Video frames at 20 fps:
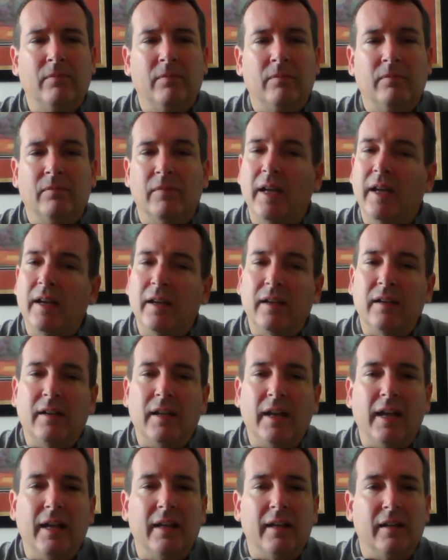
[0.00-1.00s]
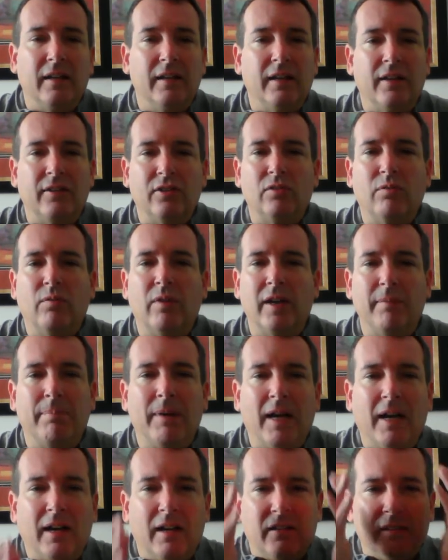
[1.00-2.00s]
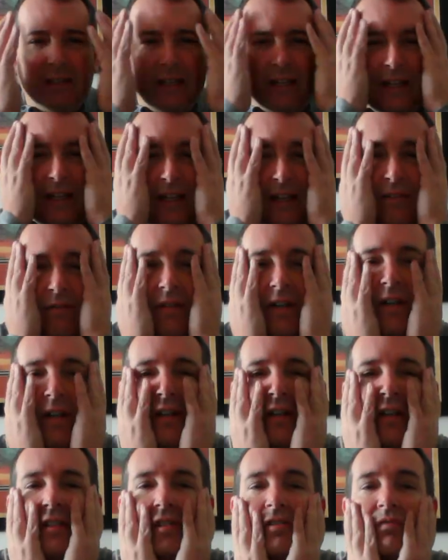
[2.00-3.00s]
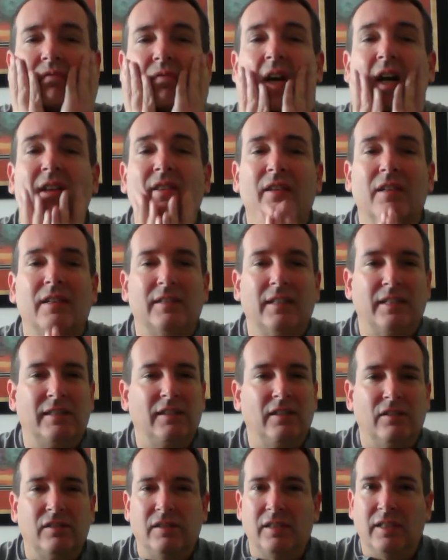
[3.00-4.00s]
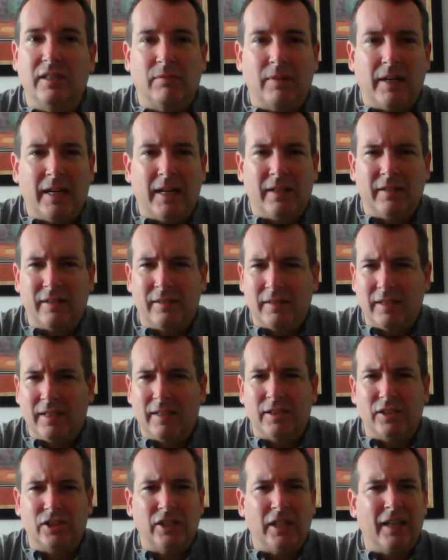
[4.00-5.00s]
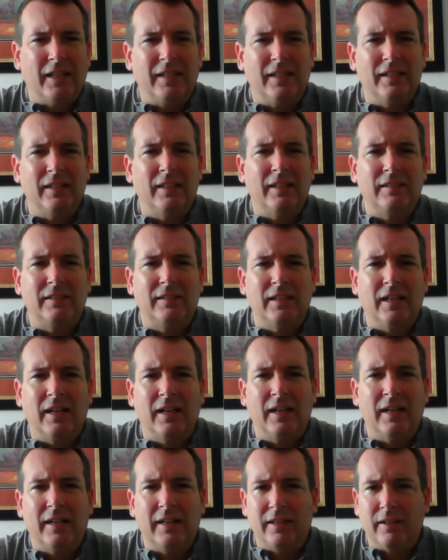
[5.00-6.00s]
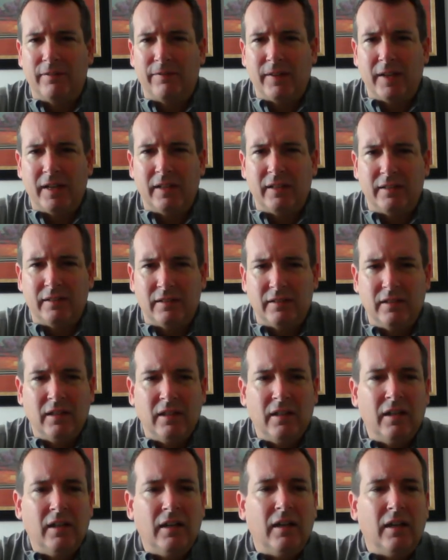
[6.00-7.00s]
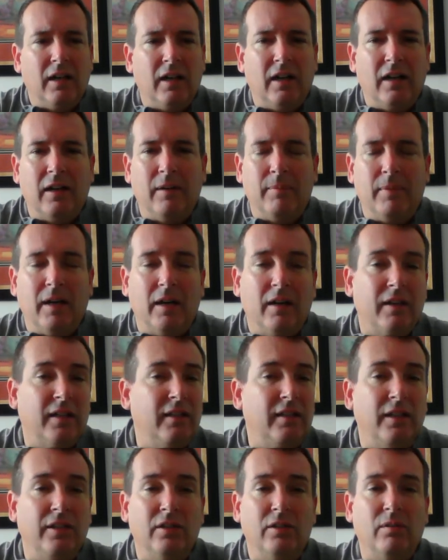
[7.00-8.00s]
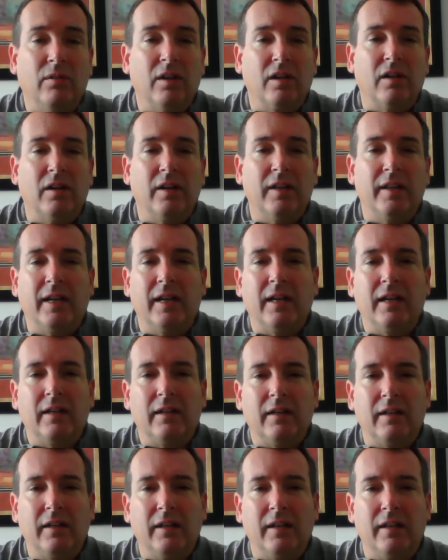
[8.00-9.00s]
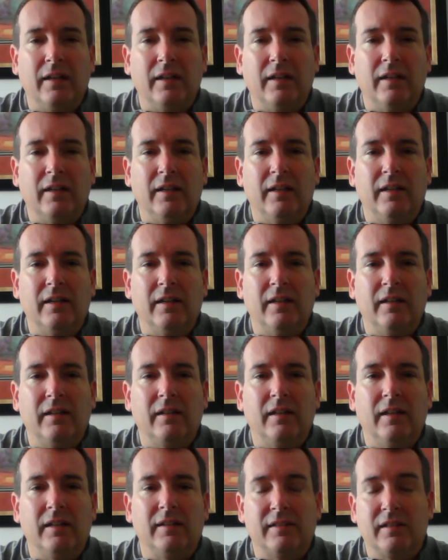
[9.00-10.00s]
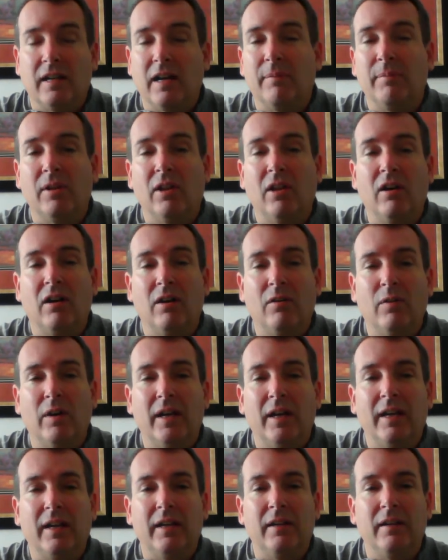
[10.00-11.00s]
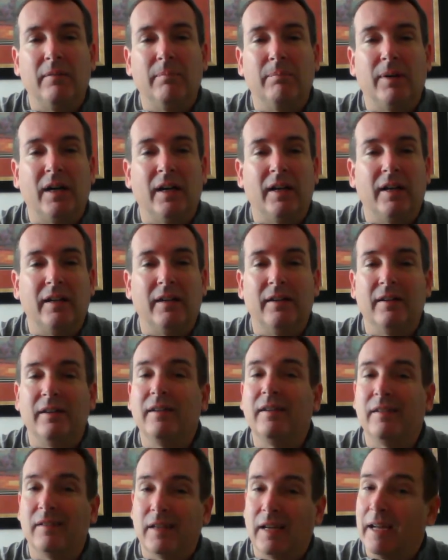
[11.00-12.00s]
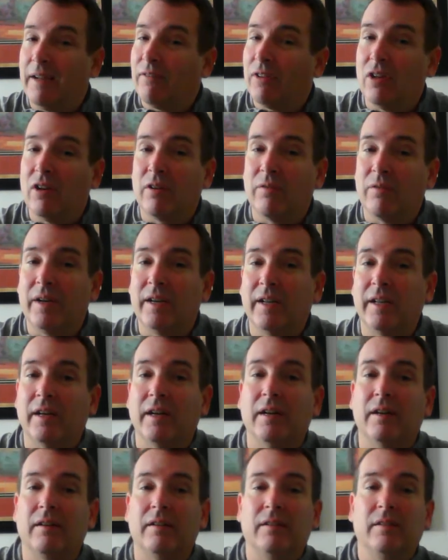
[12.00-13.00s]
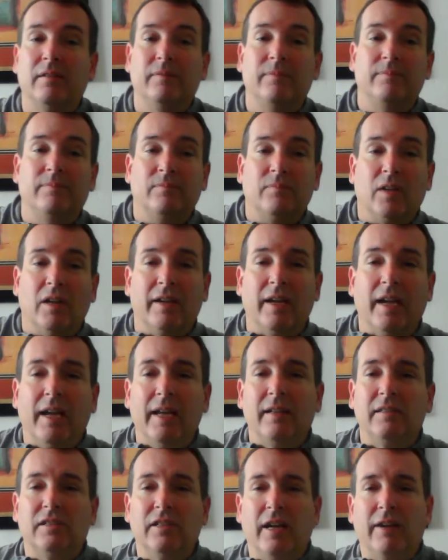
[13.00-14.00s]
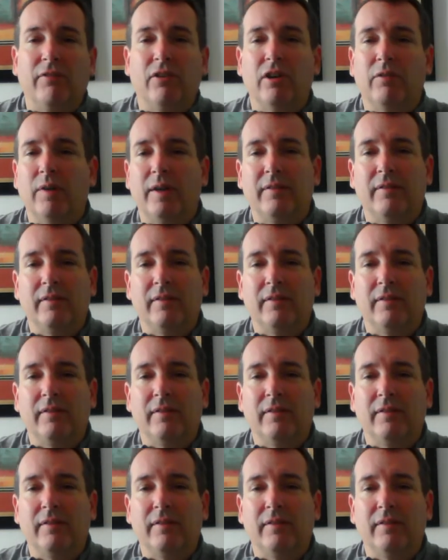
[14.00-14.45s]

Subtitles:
And hey, another 20 pounds, I can get rid of this roundness. I still see the roundness and the shininess in the face. I'll continue to work on that, and it's come a long way, but I have a long way to go. Okay, so have a good one.